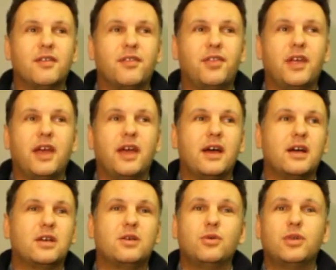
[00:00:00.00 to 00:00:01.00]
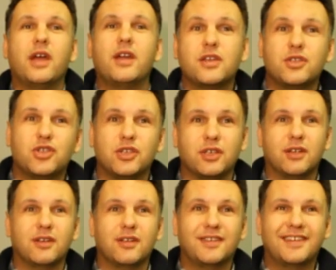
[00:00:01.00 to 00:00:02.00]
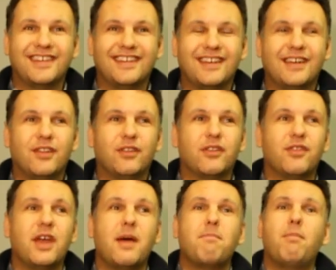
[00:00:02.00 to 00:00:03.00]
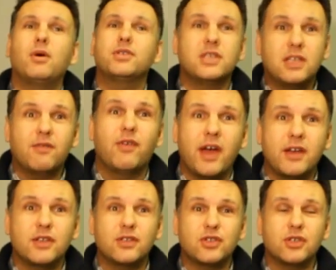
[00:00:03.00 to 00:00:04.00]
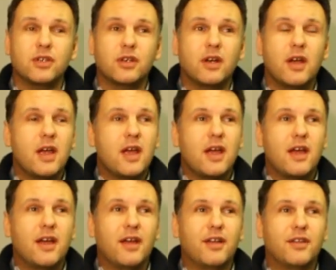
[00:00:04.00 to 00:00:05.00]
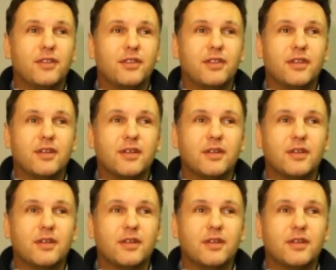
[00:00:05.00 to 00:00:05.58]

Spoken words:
their good energy and their positive energy and